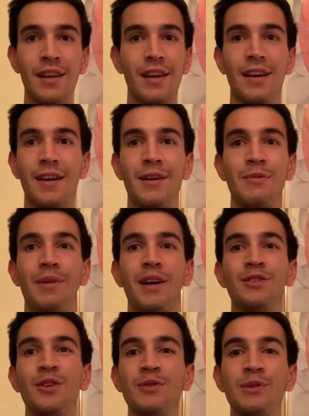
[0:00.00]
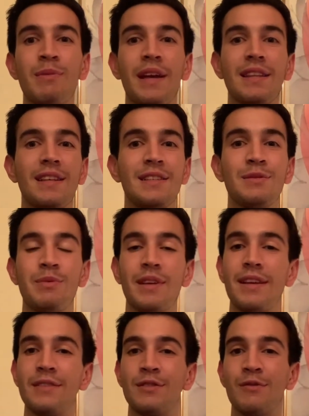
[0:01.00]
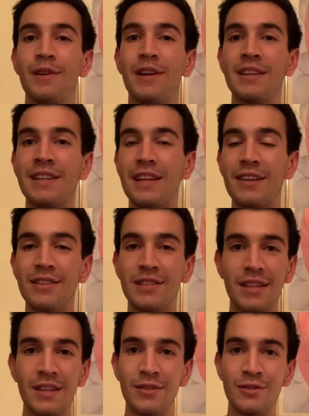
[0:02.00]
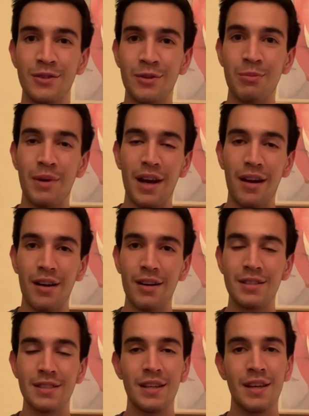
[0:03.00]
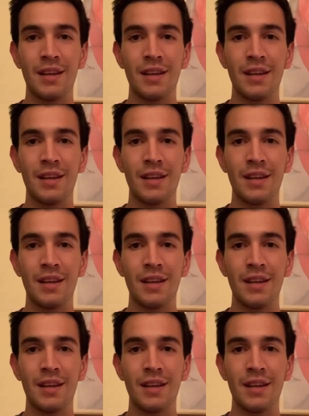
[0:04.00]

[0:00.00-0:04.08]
I chose to make these because they're very near and dear to my heart.